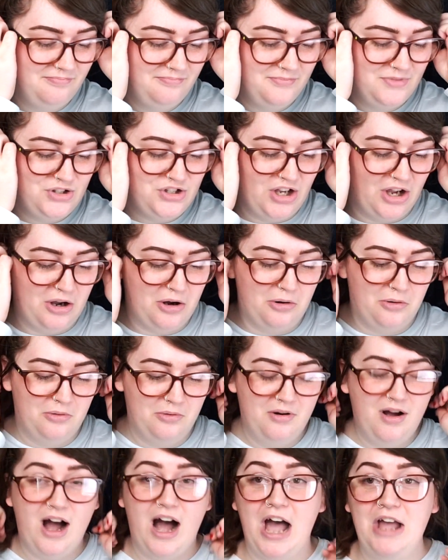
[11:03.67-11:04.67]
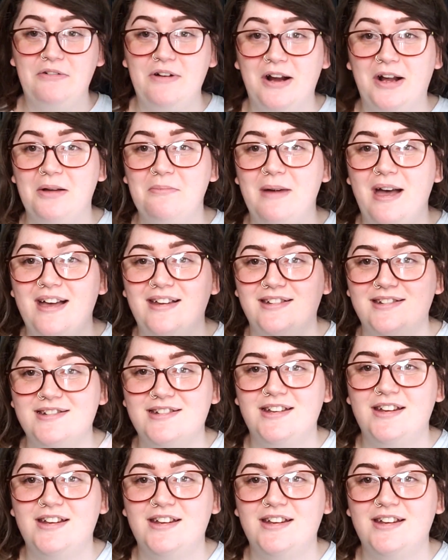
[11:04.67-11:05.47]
So I recommend.